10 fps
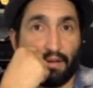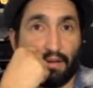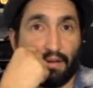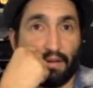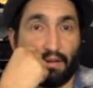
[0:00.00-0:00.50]

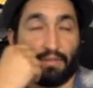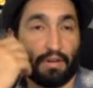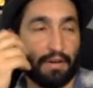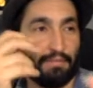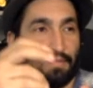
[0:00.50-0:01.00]
Oh, sorry.
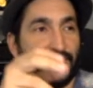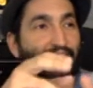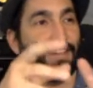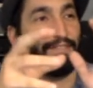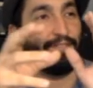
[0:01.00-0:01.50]

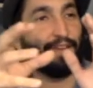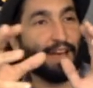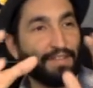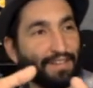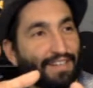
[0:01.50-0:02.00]
If you haven't
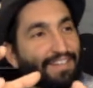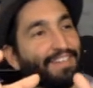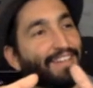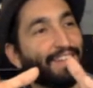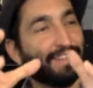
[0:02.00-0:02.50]
done,
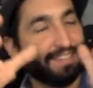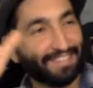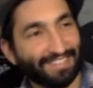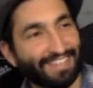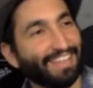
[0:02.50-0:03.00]

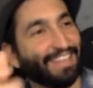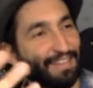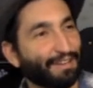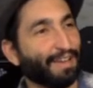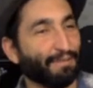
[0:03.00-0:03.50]
you
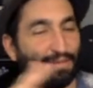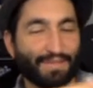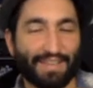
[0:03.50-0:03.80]
get what I'm saying.